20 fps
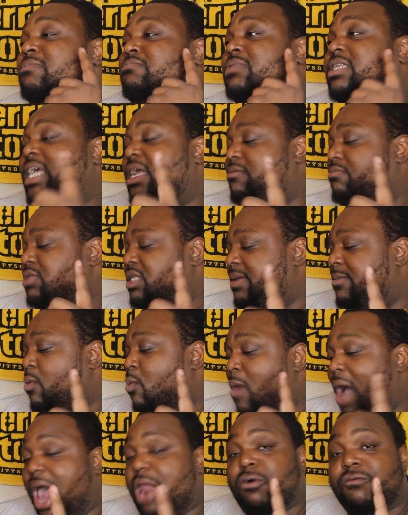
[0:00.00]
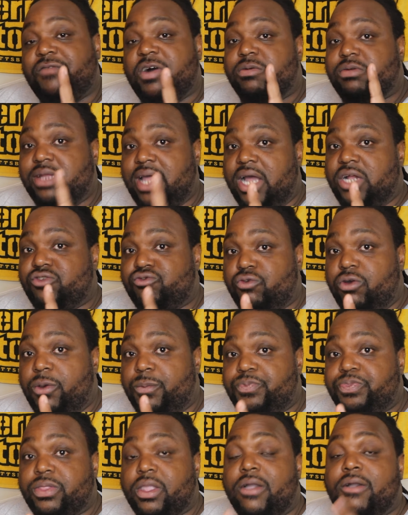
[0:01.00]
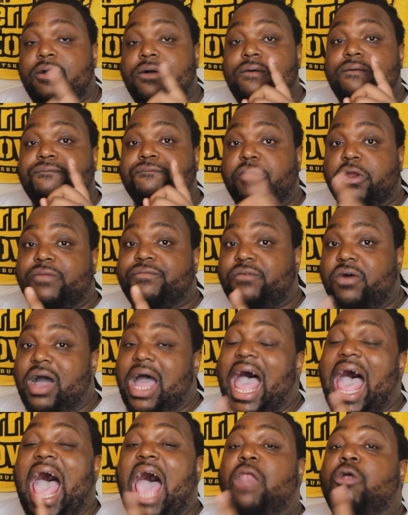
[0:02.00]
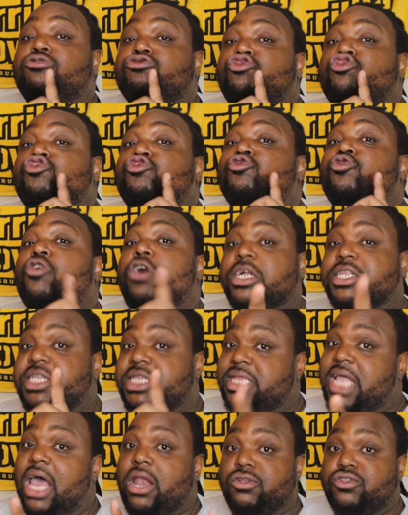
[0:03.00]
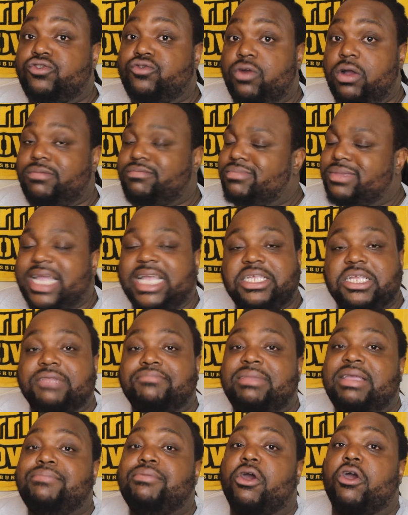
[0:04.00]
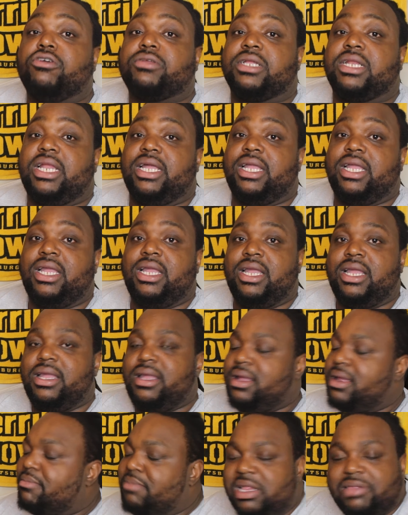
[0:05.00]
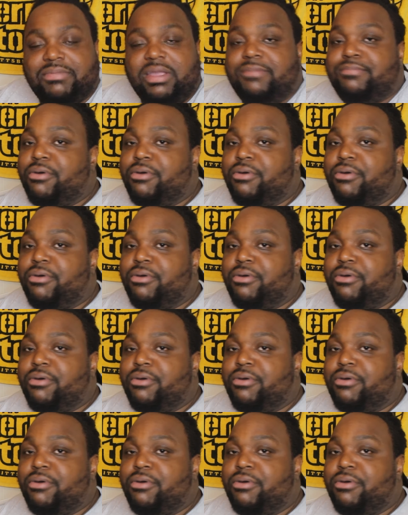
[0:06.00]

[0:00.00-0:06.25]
tell you why I don't fuck with Donald Trump. First of all, I don't trust Donald Trump. That's just me personally. That's